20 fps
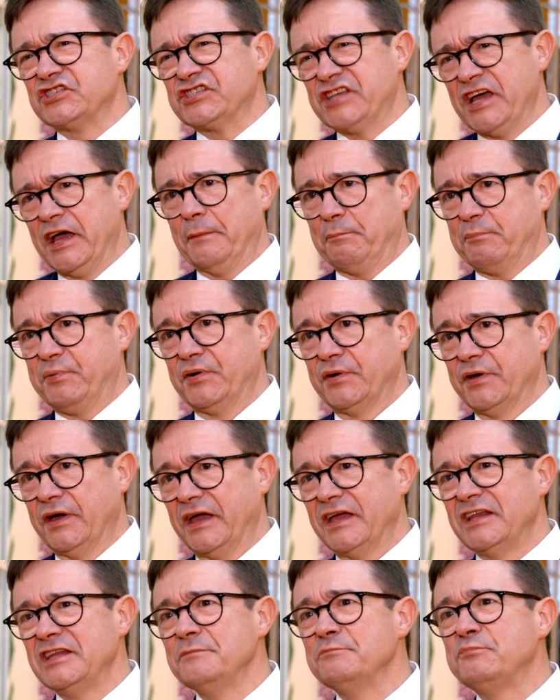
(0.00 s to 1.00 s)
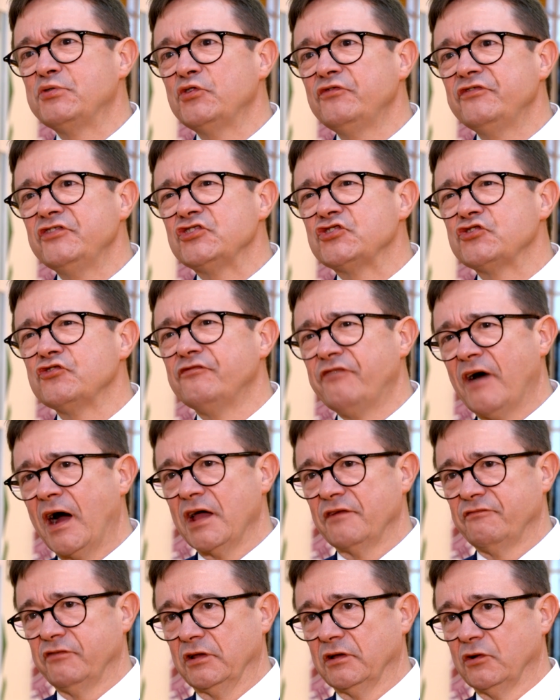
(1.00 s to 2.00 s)
step in improving
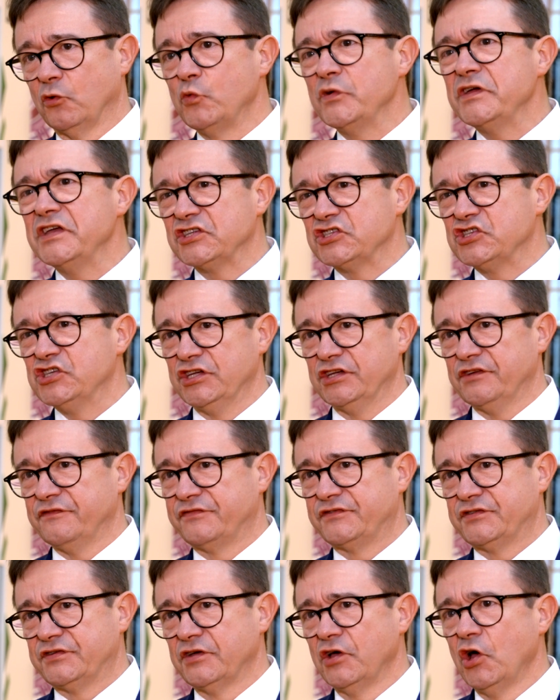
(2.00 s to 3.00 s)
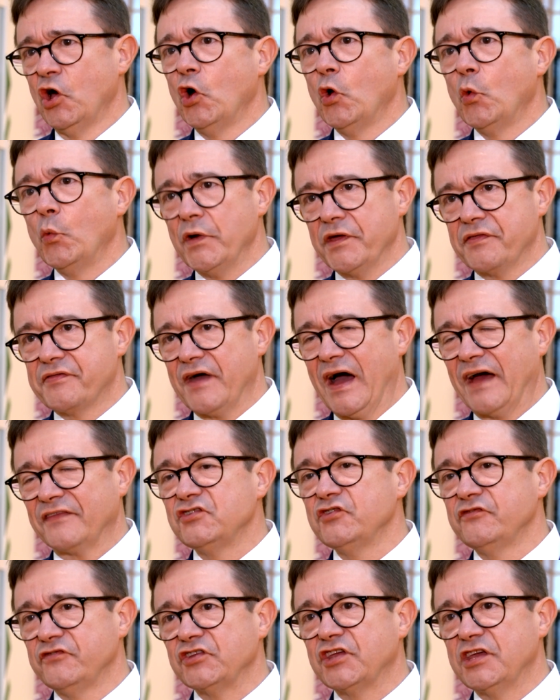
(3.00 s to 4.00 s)
survival we achieved with
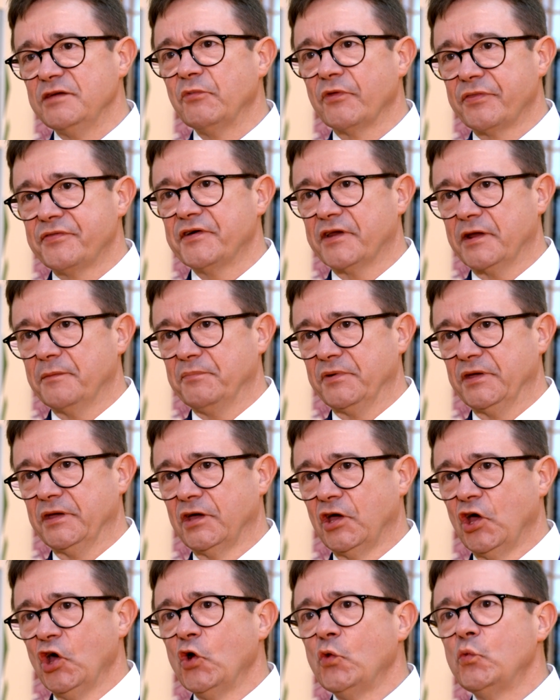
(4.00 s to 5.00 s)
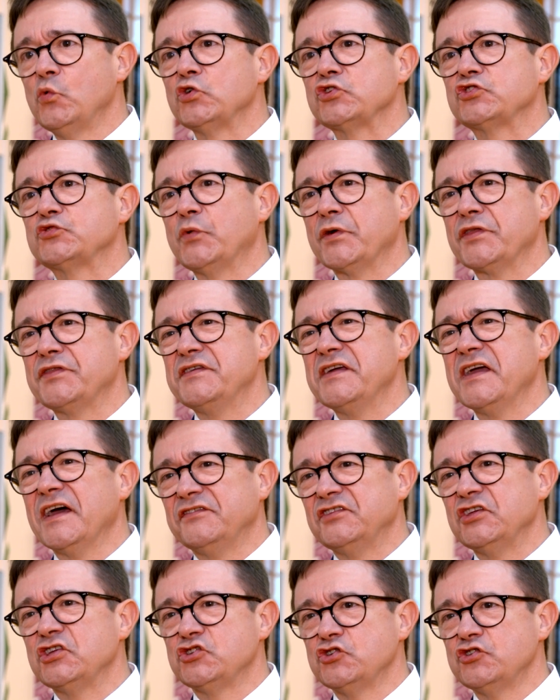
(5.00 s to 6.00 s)
adjuvant chemotherapy was with the
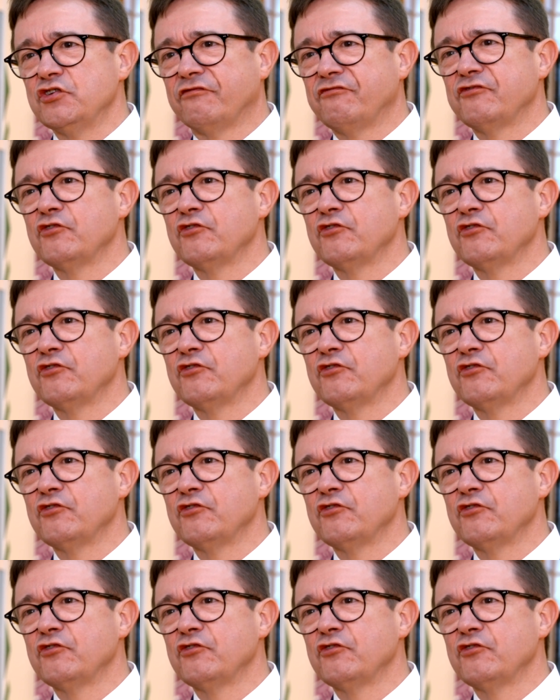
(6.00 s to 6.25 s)
addition of